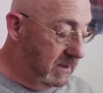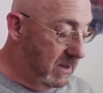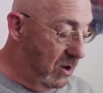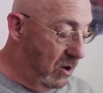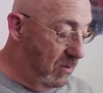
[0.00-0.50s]

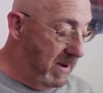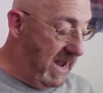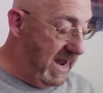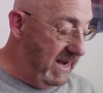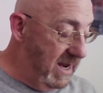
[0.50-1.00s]
oh
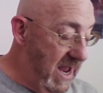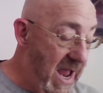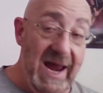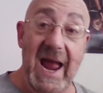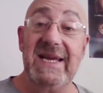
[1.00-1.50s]
my,
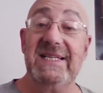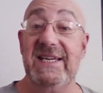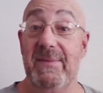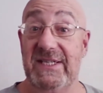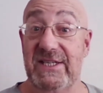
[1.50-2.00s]
I, I, can
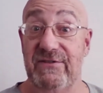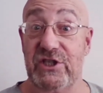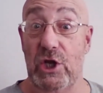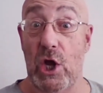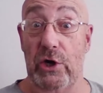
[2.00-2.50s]
see myself
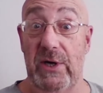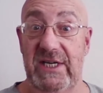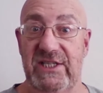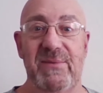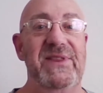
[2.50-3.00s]
slaughtering
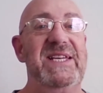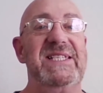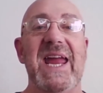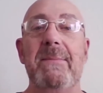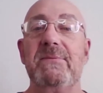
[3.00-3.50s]
some of these
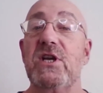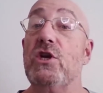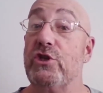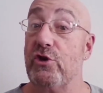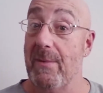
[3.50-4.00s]
names,
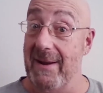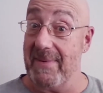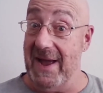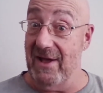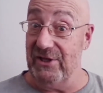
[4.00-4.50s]
so my
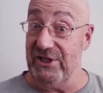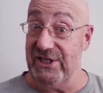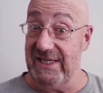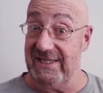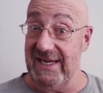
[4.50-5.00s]

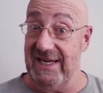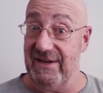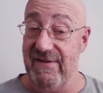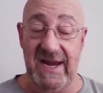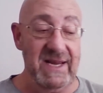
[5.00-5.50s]
apologies in
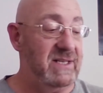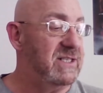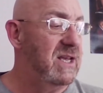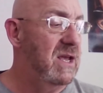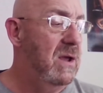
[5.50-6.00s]

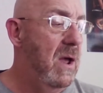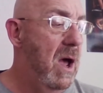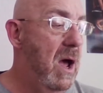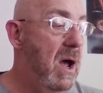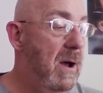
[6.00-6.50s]
advance.
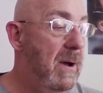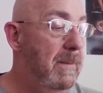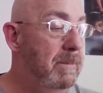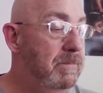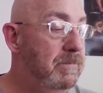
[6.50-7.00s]

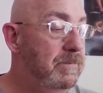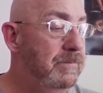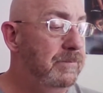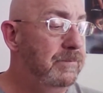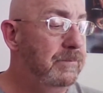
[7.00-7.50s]
Um,
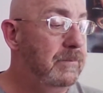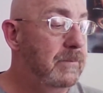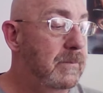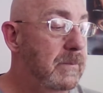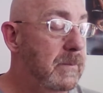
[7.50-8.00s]

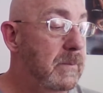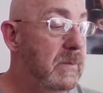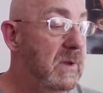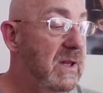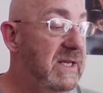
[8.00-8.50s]

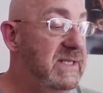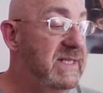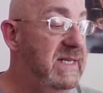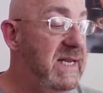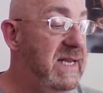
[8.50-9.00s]
let's
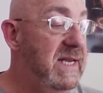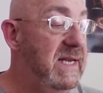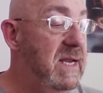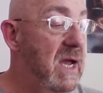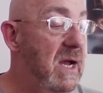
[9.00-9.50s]
see.
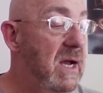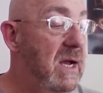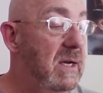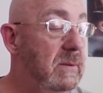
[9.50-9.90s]
Uh,